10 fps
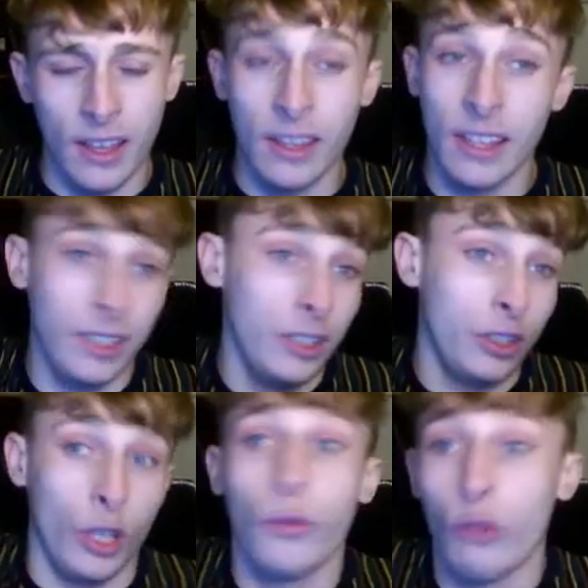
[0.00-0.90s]
This isn't
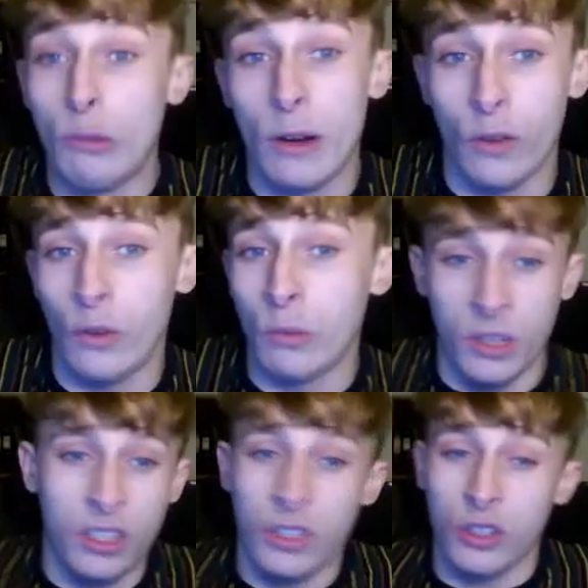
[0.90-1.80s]
just for American football,
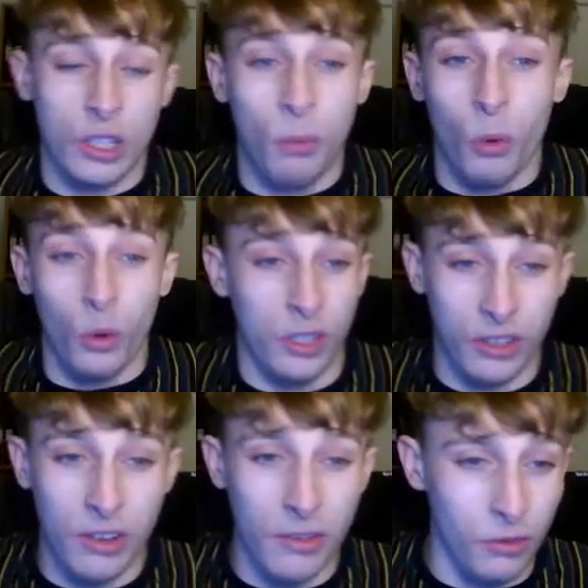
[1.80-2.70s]
this is just sports in
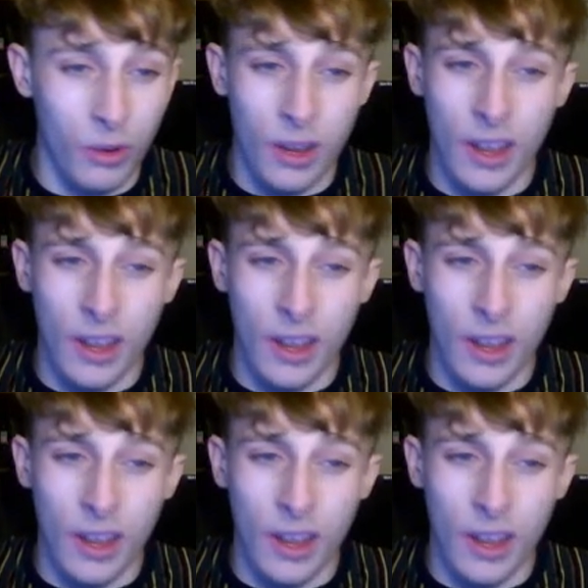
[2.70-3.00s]
general.